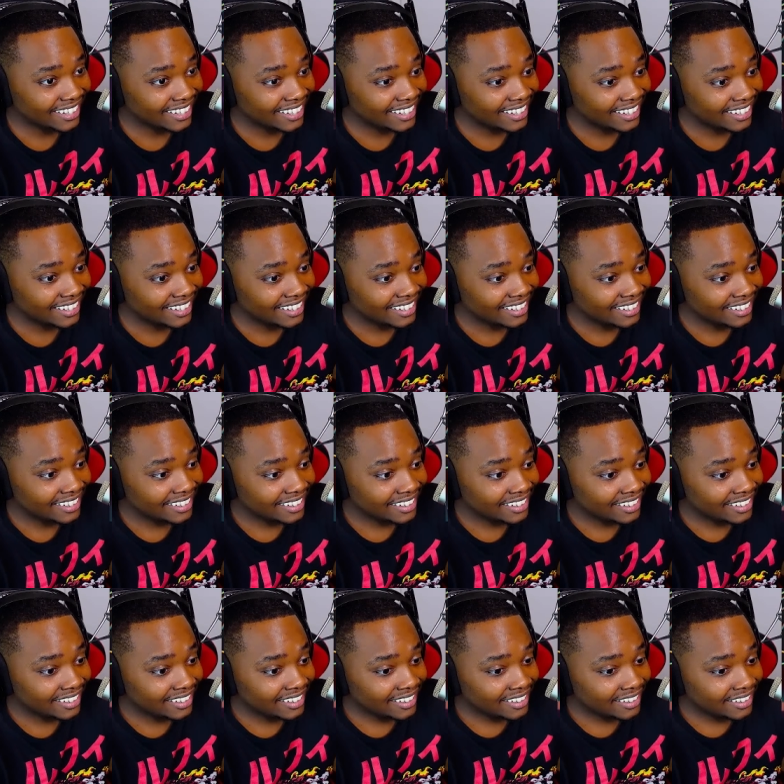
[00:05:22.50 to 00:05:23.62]
Yes.
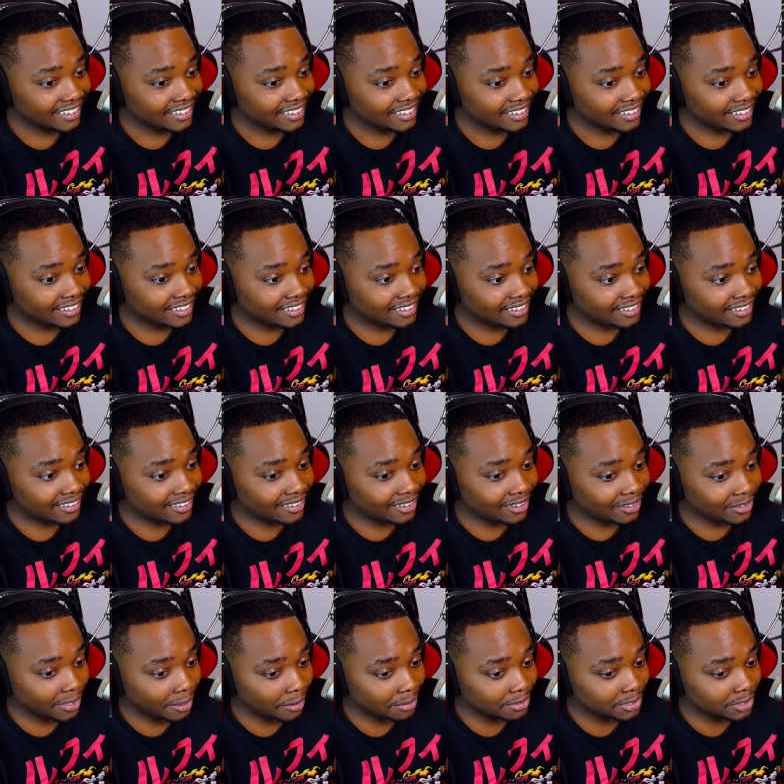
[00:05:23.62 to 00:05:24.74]
Unfortunately. Oh,
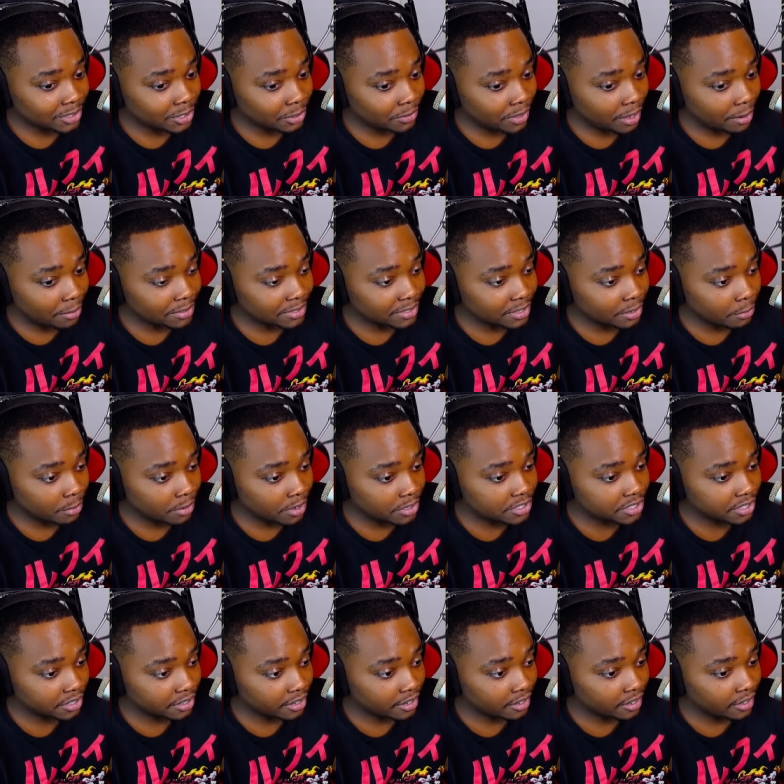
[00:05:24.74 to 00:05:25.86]
that was the dude that was in a
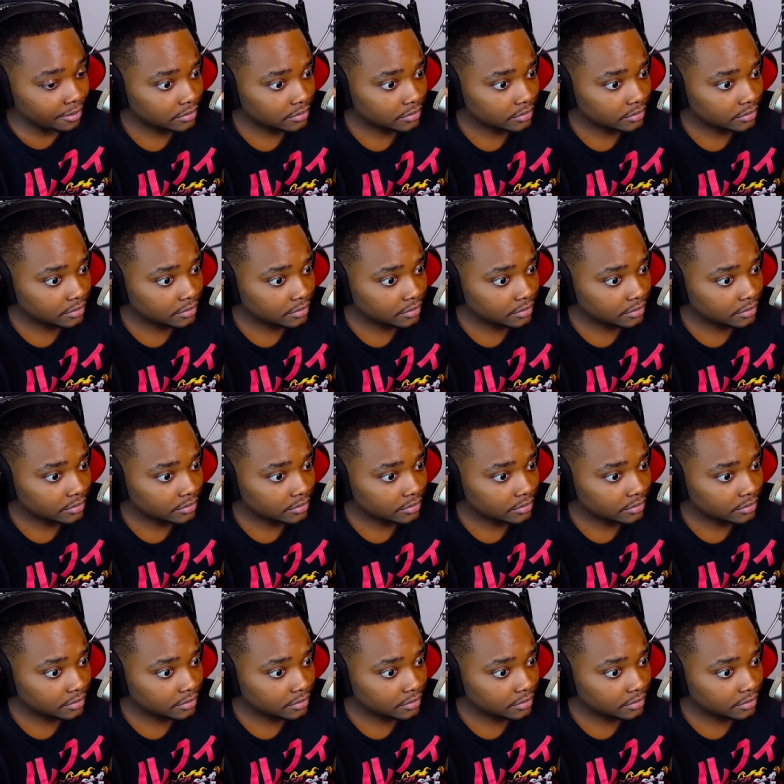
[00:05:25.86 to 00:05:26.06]
wheelchair, huh?